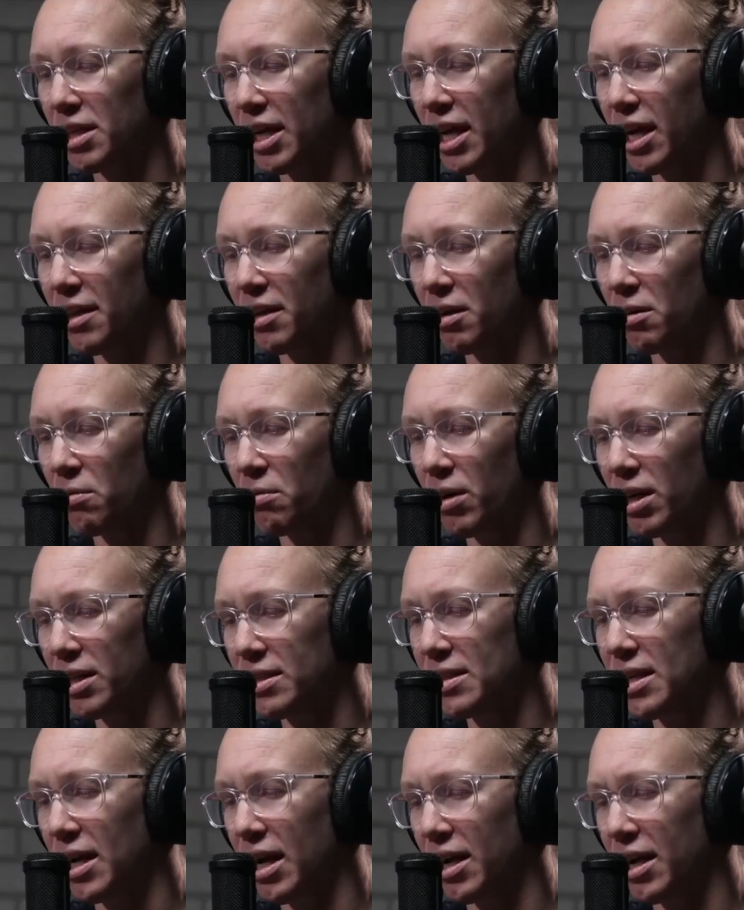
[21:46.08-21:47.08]
day there
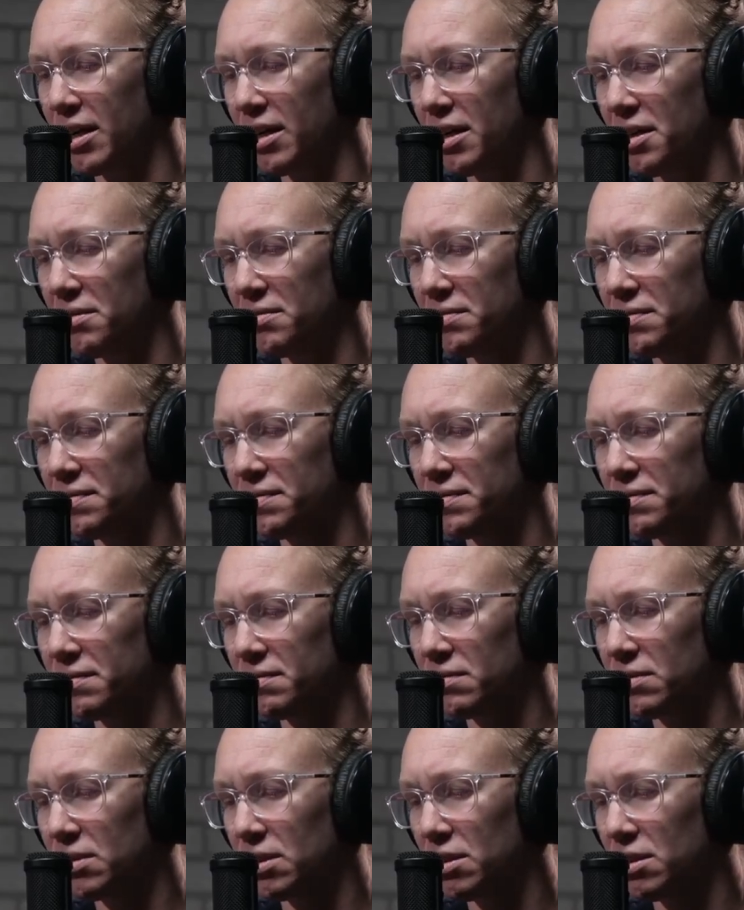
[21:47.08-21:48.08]
was kind of,
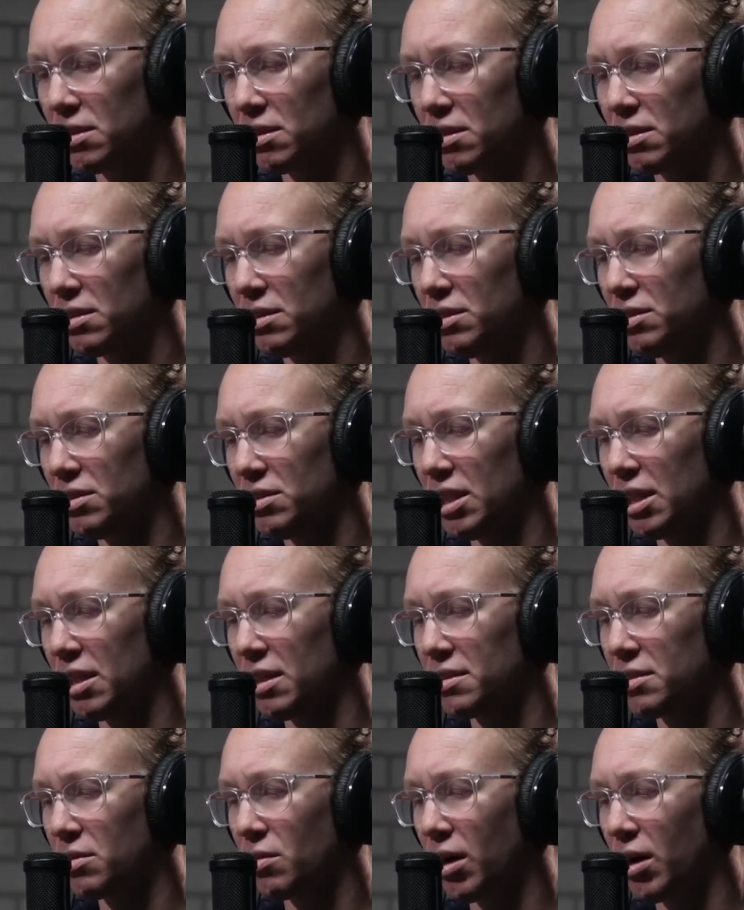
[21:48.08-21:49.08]
you did a
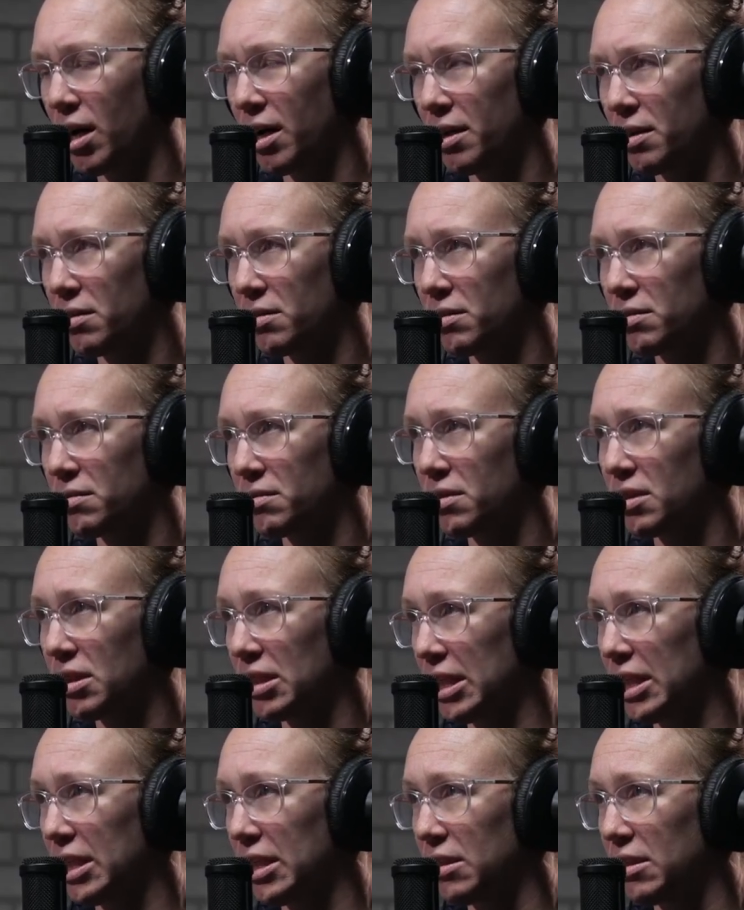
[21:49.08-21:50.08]
squat
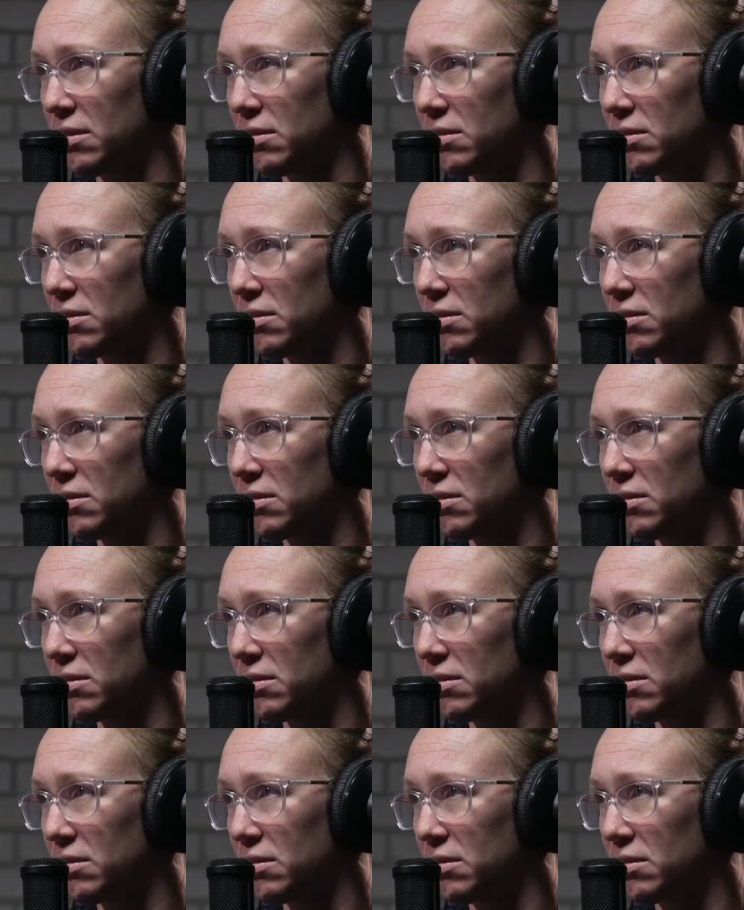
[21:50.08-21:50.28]
clean,